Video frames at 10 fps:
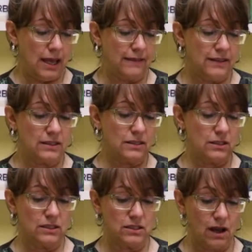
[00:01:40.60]
and this is
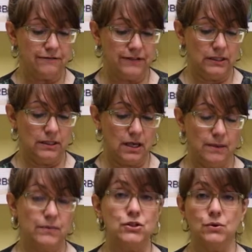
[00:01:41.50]
going to soften
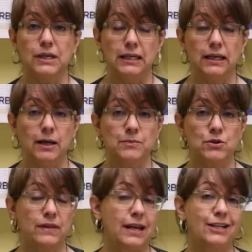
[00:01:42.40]
the zucchini up
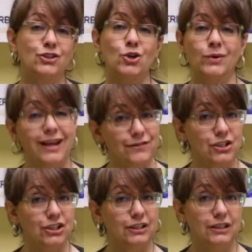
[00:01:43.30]
so that I don't have to
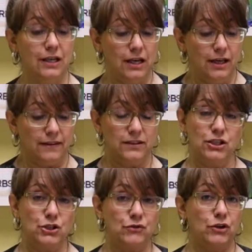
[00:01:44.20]
cook the
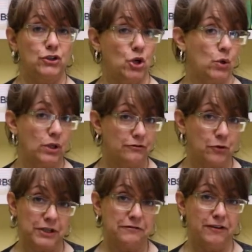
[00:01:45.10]
dish for a total of
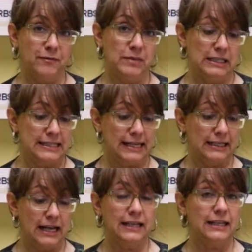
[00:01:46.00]
45 minutes. I
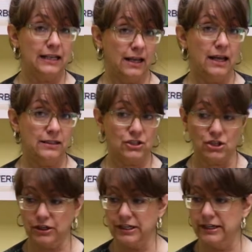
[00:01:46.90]
can kind of get a head
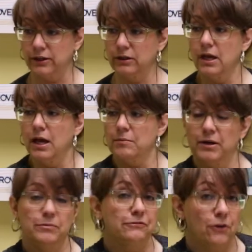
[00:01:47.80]
start here.
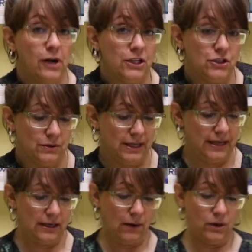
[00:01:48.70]
But before I do
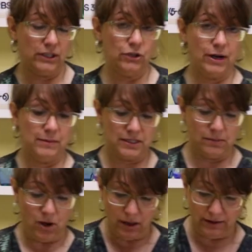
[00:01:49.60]
that, I want to grab
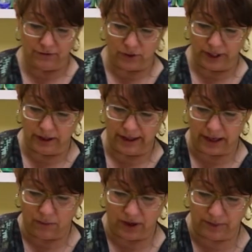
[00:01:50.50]
some olive oil, and
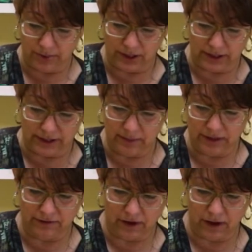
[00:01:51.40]
I want to put a little
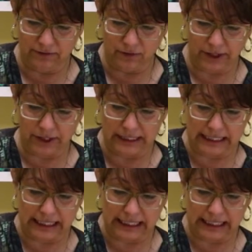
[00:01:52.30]
bit of olive oil in